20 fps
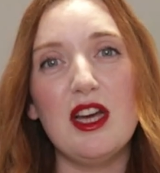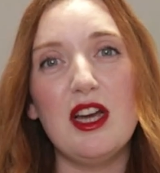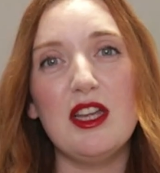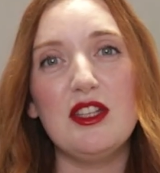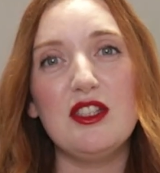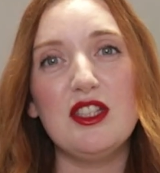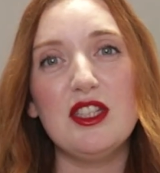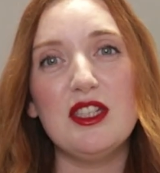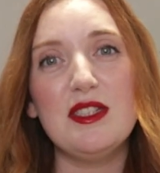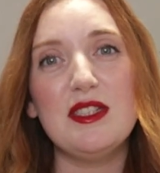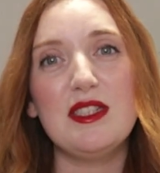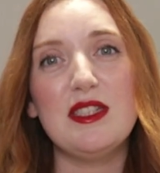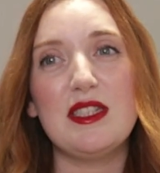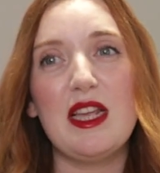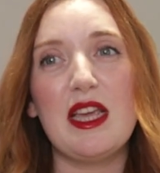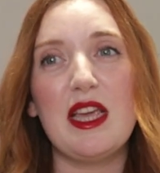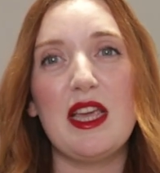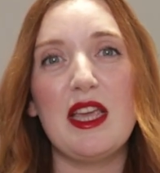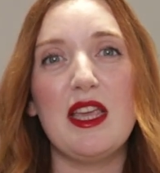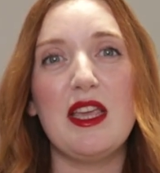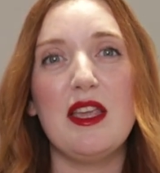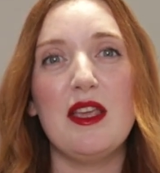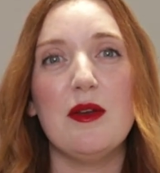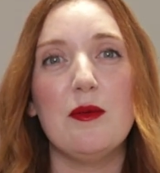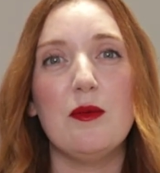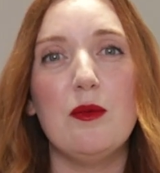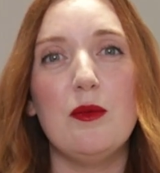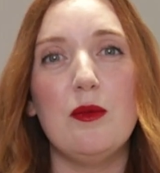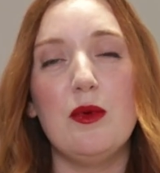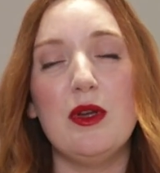I just say
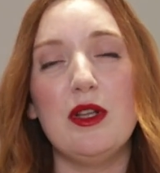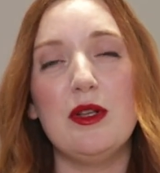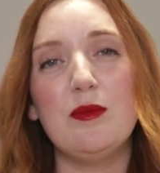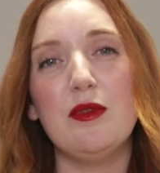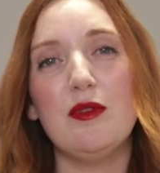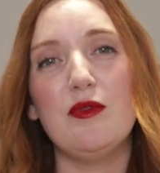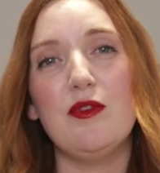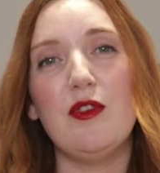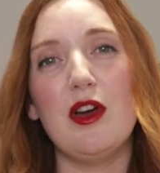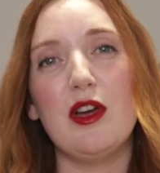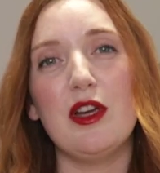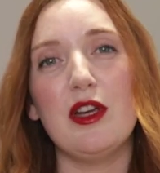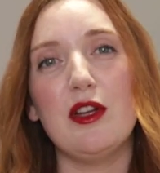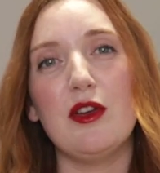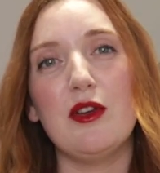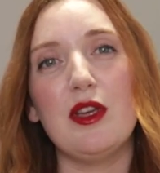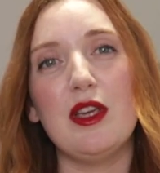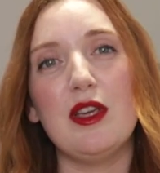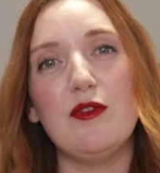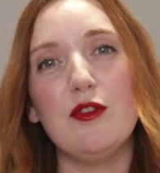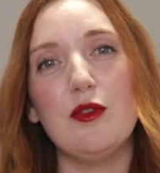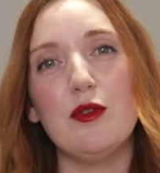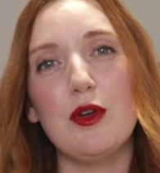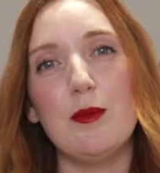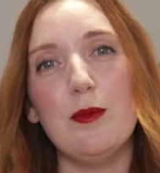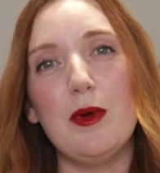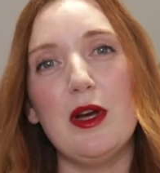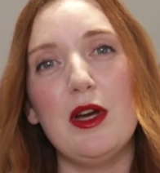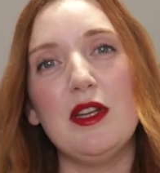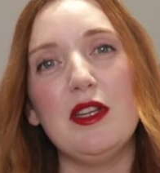with Profhilo, if you're
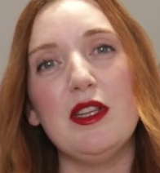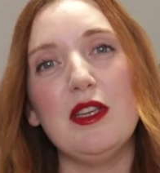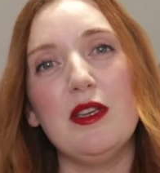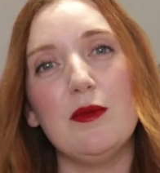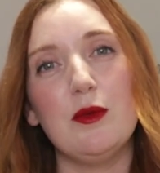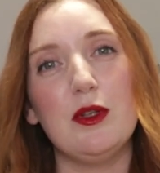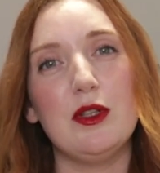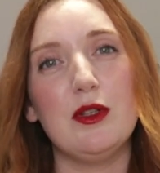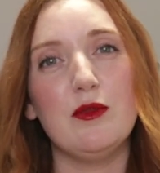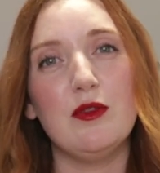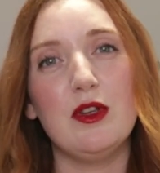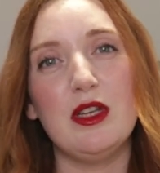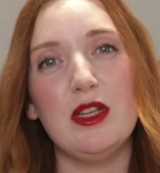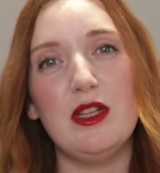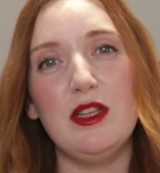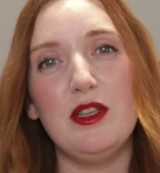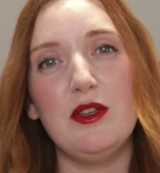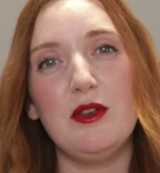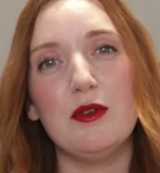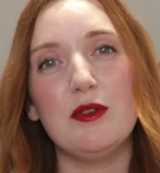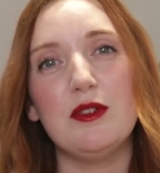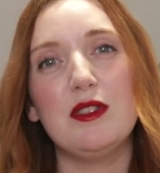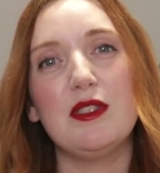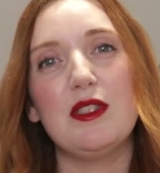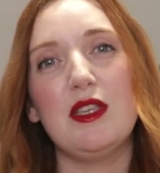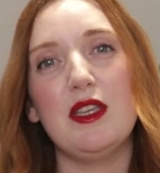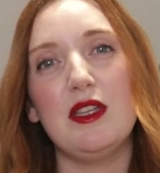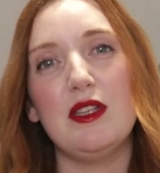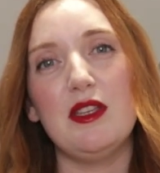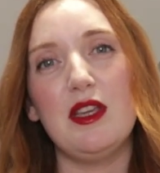combining it with a really good
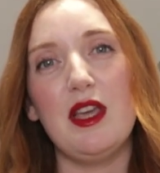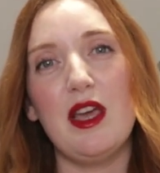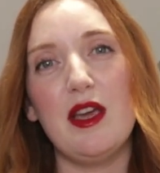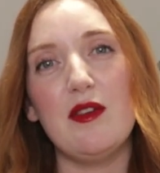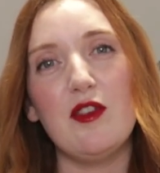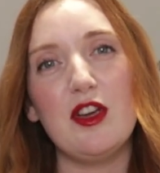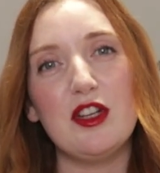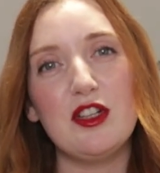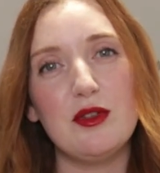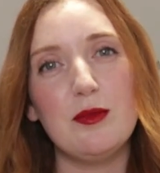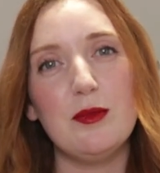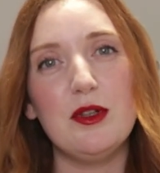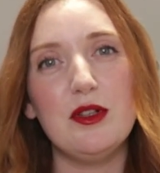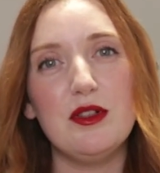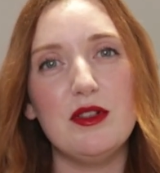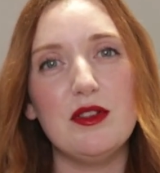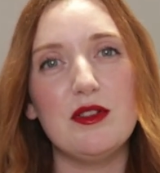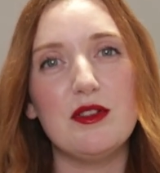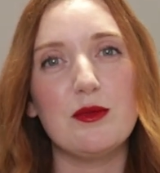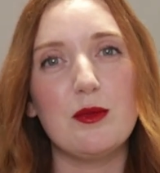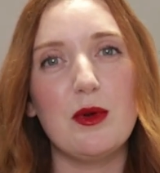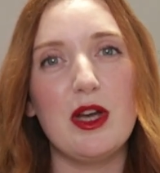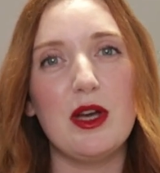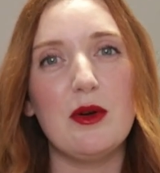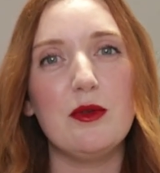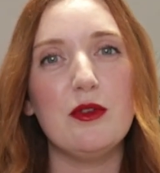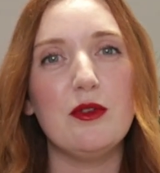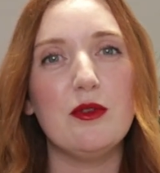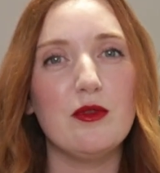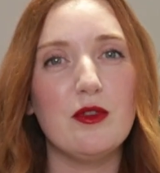skincare regimen as
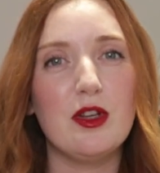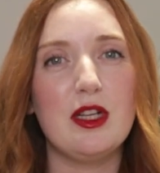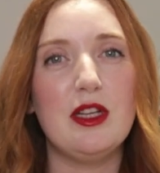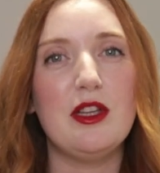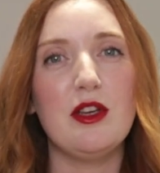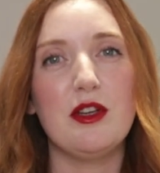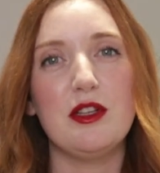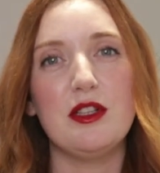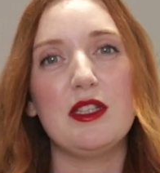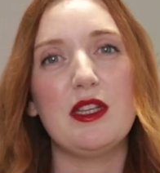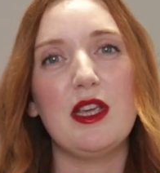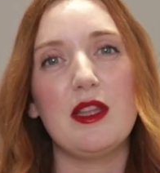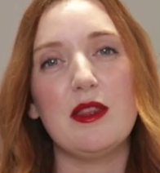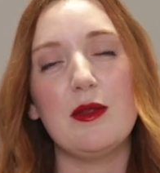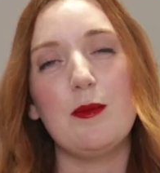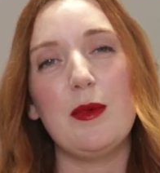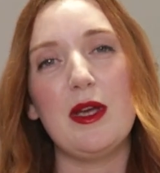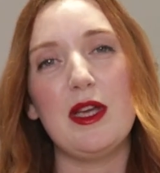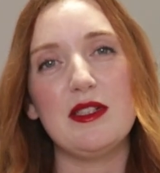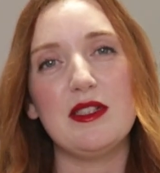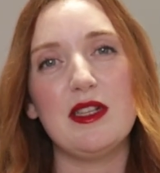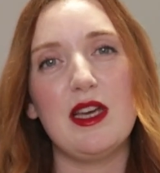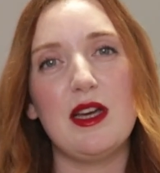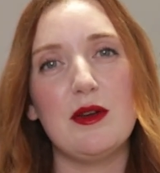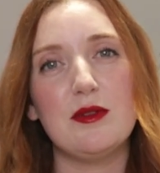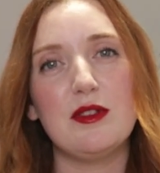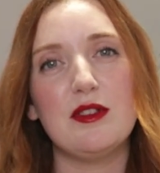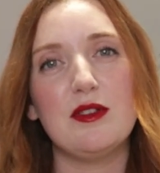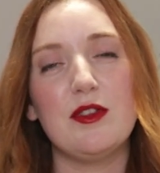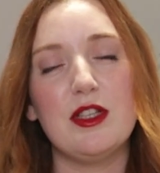well, you're really going to get the best
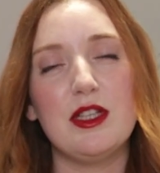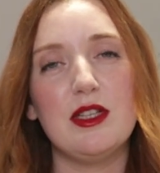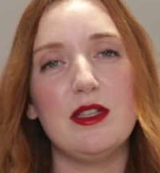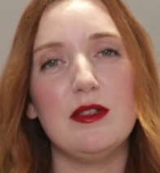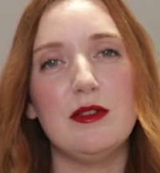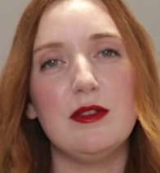out of it.